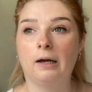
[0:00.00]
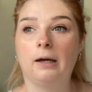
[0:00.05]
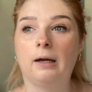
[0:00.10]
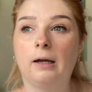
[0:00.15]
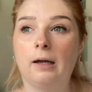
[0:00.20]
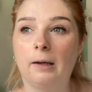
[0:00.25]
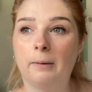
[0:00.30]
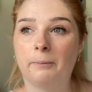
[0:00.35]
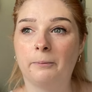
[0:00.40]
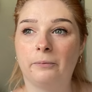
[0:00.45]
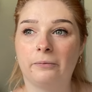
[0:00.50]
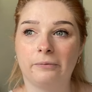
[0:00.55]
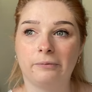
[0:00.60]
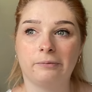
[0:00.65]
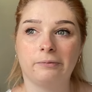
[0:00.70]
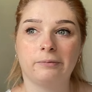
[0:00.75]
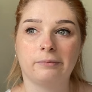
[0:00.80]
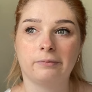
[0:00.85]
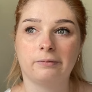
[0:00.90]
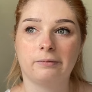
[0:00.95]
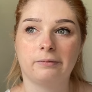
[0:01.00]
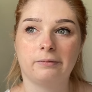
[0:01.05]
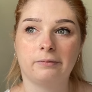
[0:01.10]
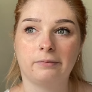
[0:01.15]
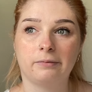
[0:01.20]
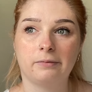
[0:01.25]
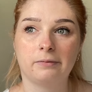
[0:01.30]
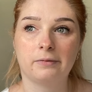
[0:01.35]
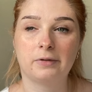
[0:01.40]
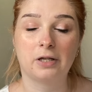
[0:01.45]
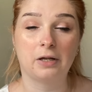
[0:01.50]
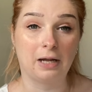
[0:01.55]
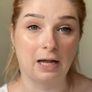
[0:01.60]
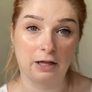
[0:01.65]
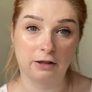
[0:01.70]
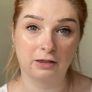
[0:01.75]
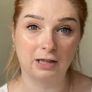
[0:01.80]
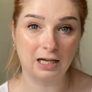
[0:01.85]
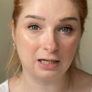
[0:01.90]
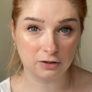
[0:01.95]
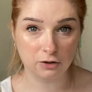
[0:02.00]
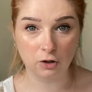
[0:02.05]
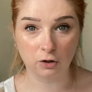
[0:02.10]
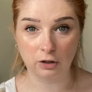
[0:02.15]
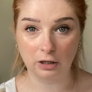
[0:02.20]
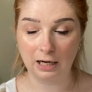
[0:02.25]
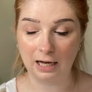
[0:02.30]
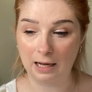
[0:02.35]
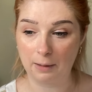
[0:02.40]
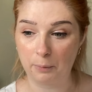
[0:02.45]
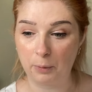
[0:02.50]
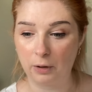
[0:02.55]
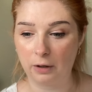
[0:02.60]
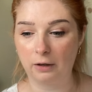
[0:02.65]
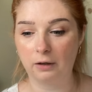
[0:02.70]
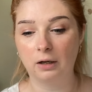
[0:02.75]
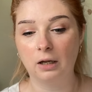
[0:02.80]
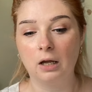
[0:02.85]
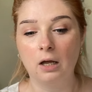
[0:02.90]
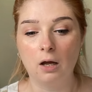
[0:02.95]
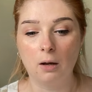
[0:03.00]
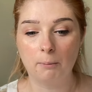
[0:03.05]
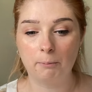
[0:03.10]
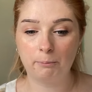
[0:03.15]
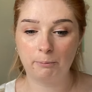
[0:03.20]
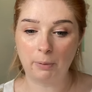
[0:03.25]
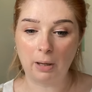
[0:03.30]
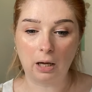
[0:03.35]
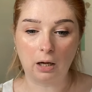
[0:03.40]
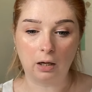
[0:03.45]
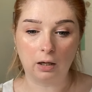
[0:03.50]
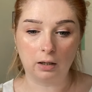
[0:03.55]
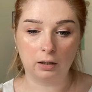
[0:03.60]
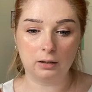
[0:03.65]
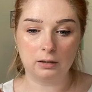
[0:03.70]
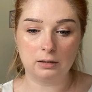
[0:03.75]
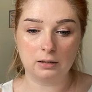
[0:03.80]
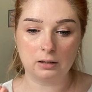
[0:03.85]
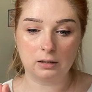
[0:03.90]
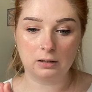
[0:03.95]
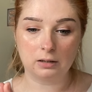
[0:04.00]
Um, so yeah, that's not going to happen. But